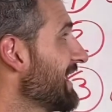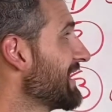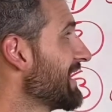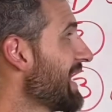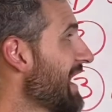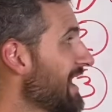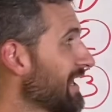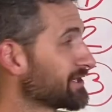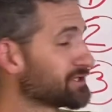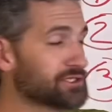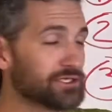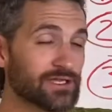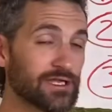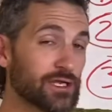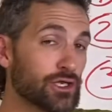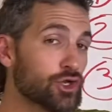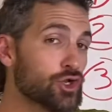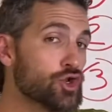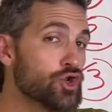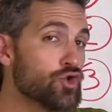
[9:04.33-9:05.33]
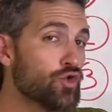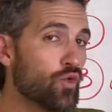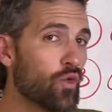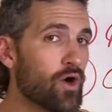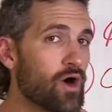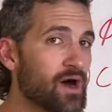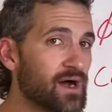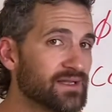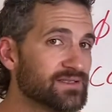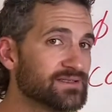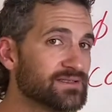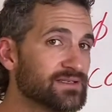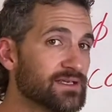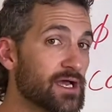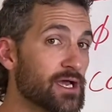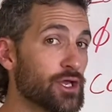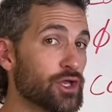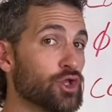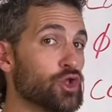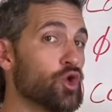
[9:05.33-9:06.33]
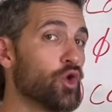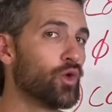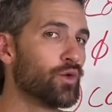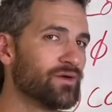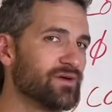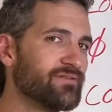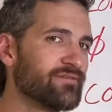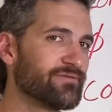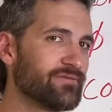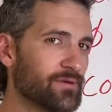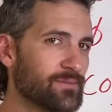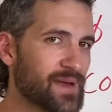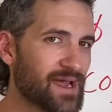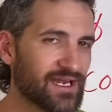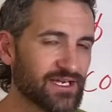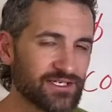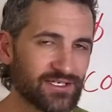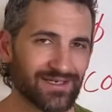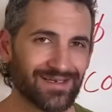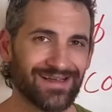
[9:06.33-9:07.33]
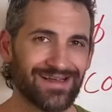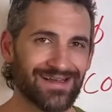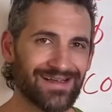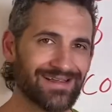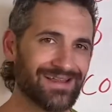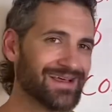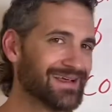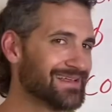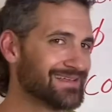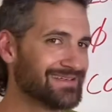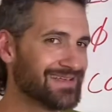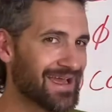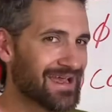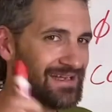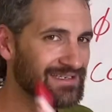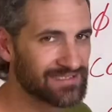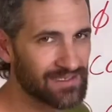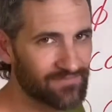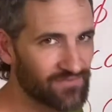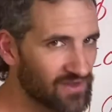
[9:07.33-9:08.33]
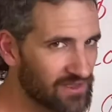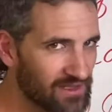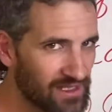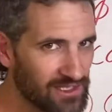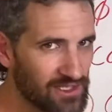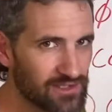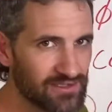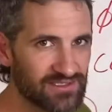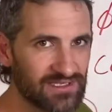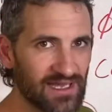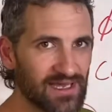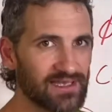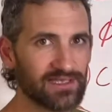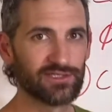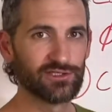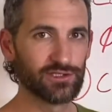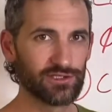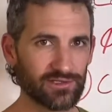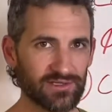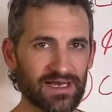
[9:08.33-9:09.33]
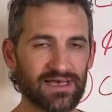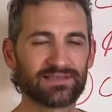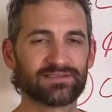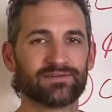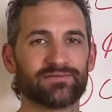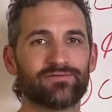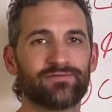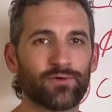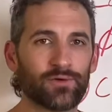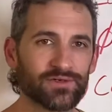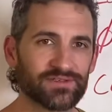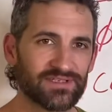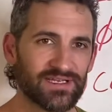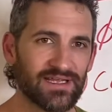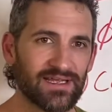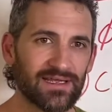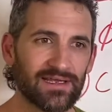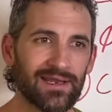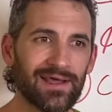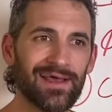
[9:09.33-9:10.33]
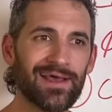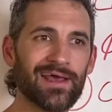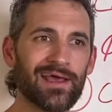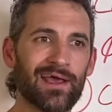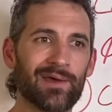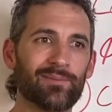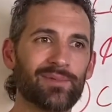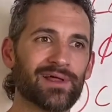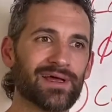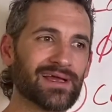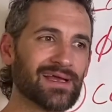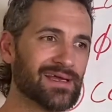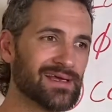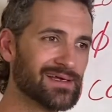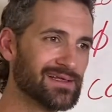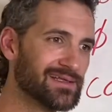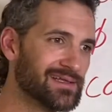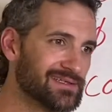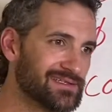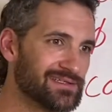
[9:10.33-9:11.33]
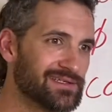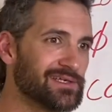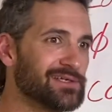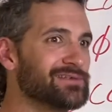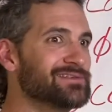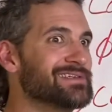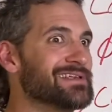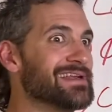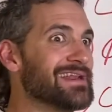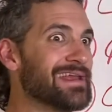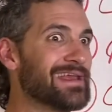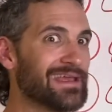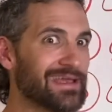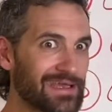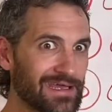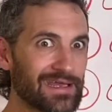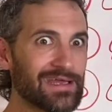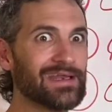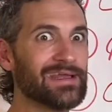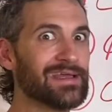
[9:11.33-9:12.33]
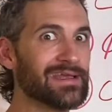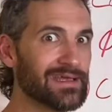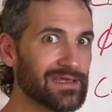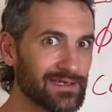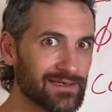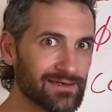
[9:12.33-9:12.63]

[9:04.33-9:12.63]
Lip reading: actually nuance your information, they can take something that you said in 2014 and be like, this dude's an idiot.